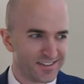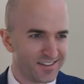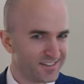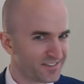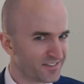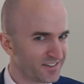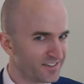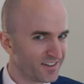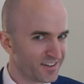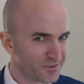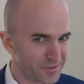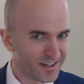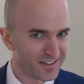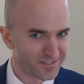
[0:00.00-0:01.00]
is there
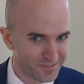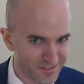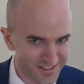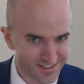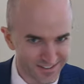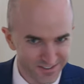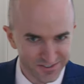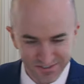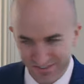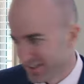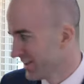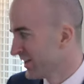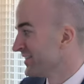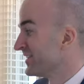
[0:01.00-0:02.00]
another bathroom I could use?
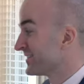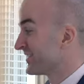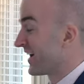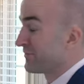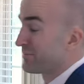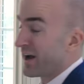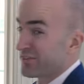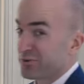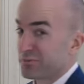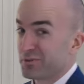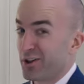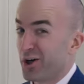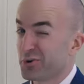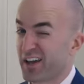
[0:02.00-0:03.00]
This half
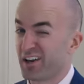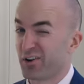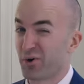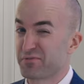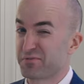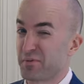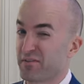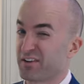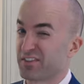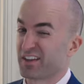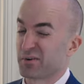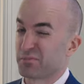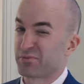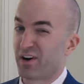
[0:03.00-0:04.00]
bathroom located away from
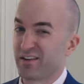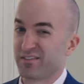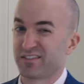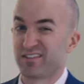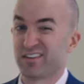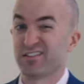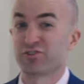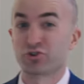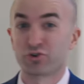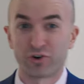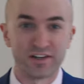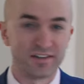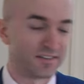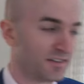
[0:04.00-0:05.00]
everything, privacy is
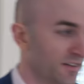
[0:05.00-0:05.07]
great.